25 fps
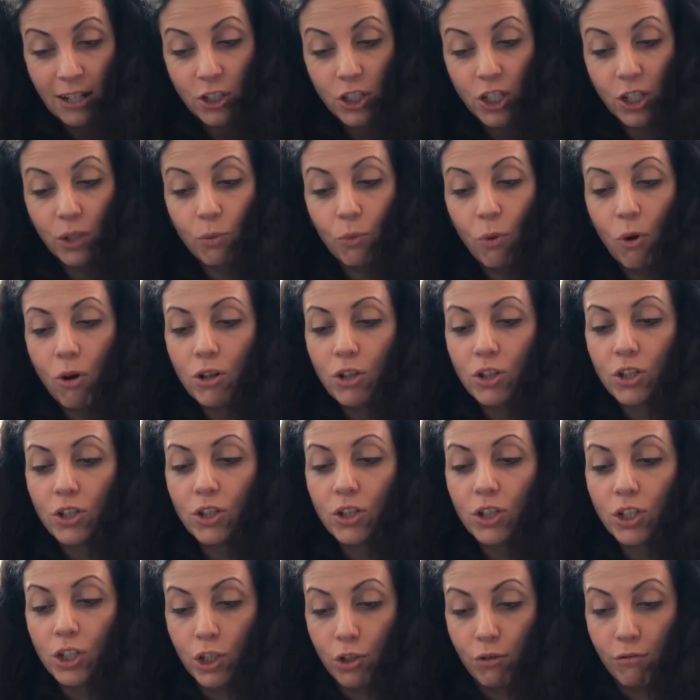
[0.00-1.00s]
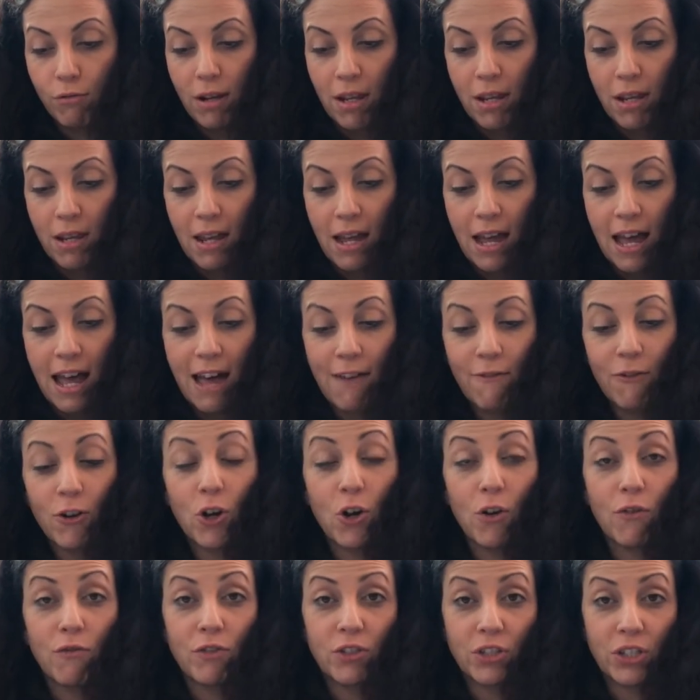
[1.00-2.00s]
she watched the tree have a
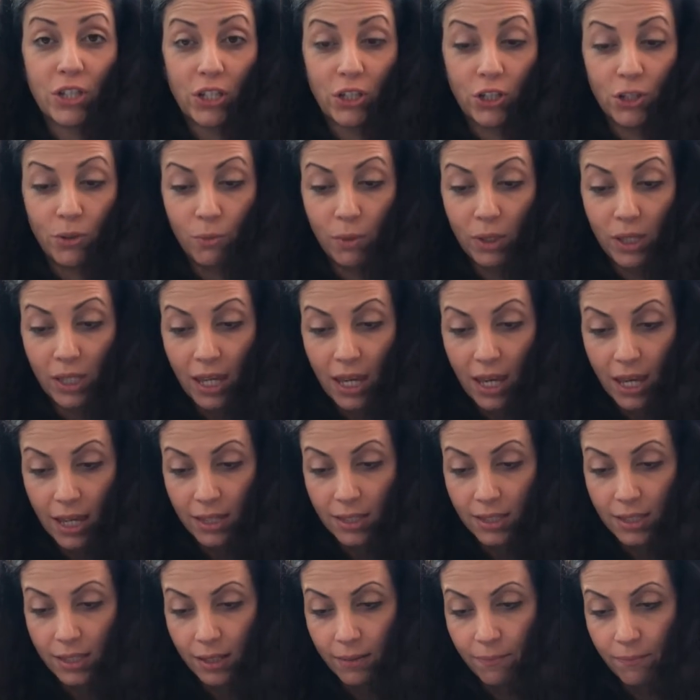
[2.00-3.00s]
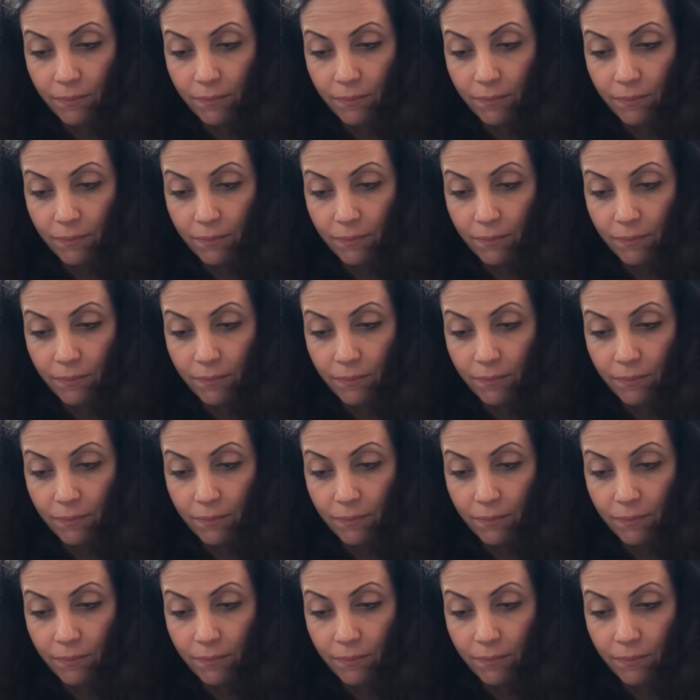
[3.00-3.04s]
conversation with Kit.